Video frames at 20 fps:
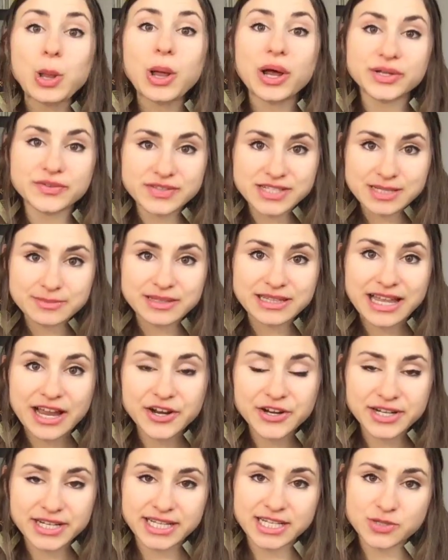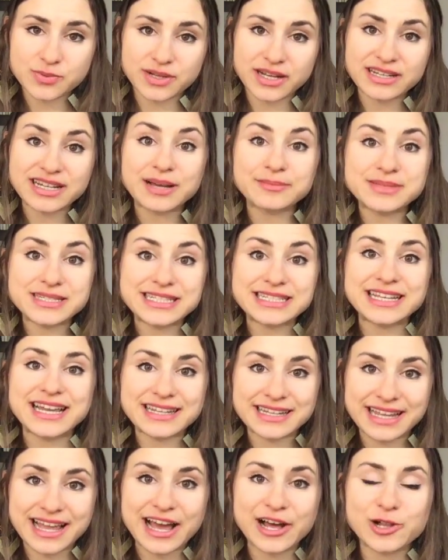lot of similarities when it comes to
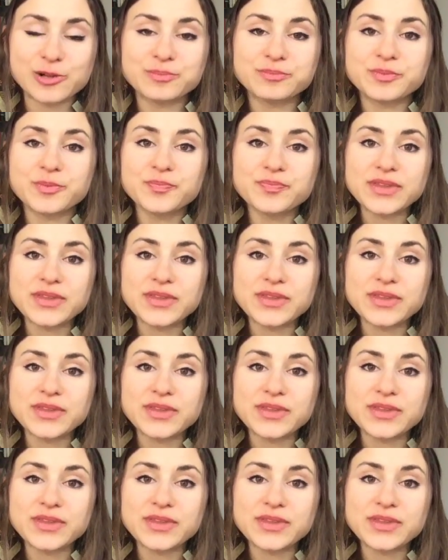getting help,